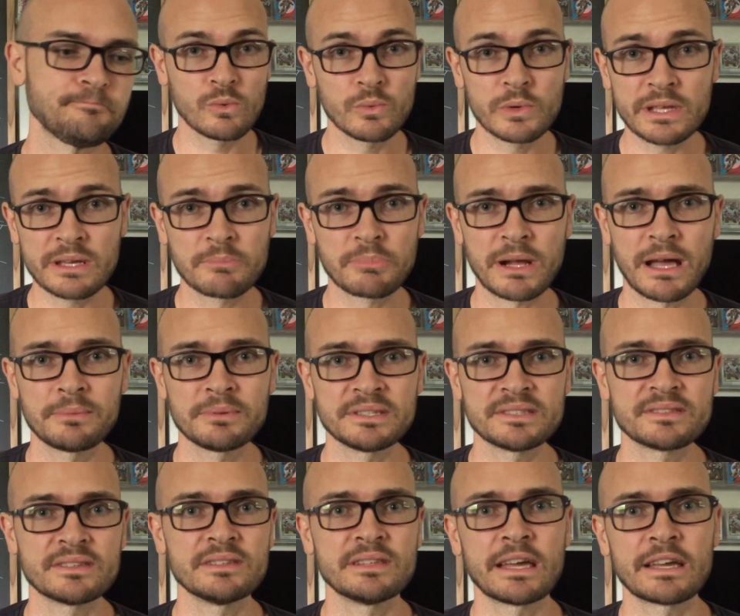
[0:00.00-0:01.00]
We could probably
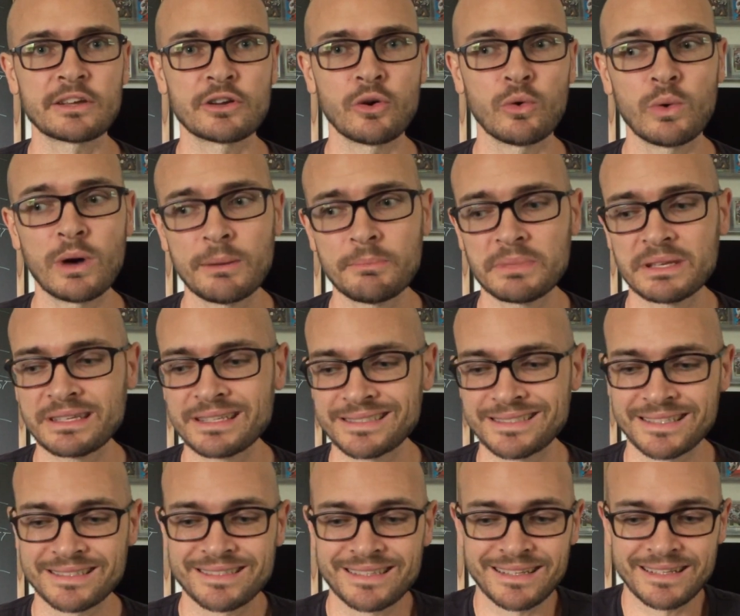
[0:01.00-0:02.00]
see that go up
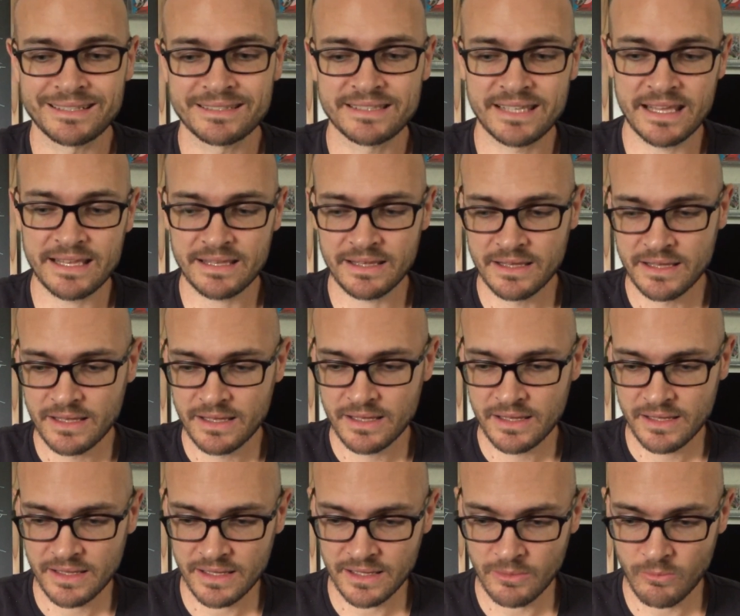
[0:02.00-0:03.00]
because it's going to take
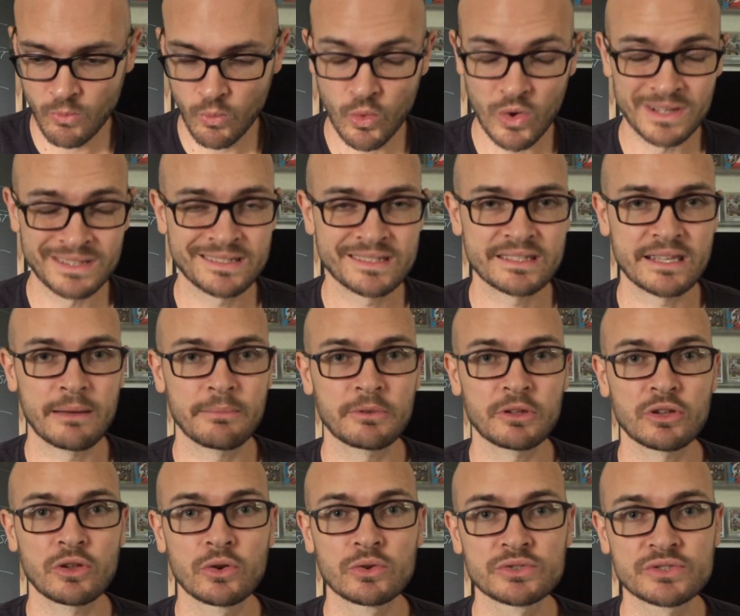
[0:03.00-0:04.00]
him one
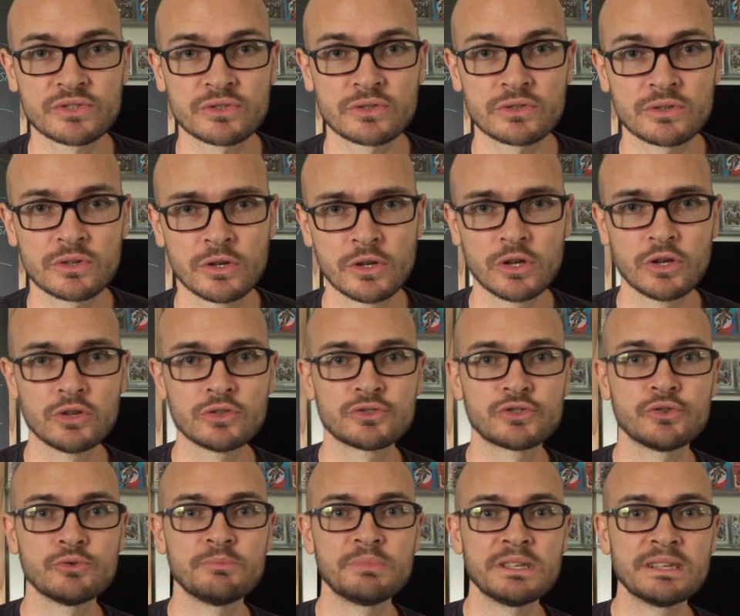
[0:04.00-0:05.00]
step closer
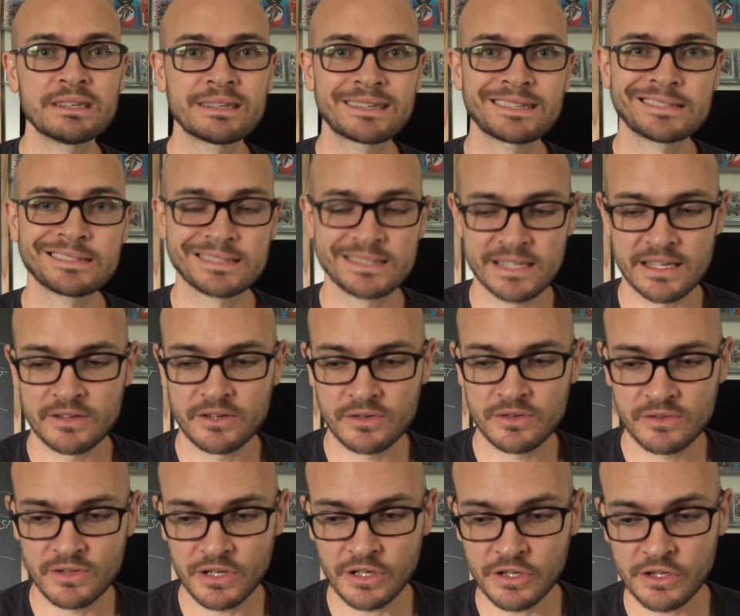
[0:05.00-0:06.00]
to being
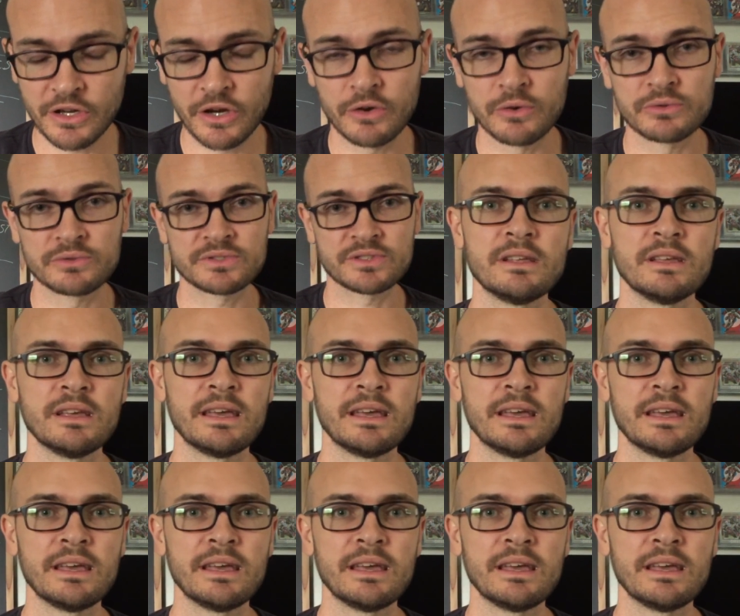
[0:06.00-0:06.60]
considered the GOAT.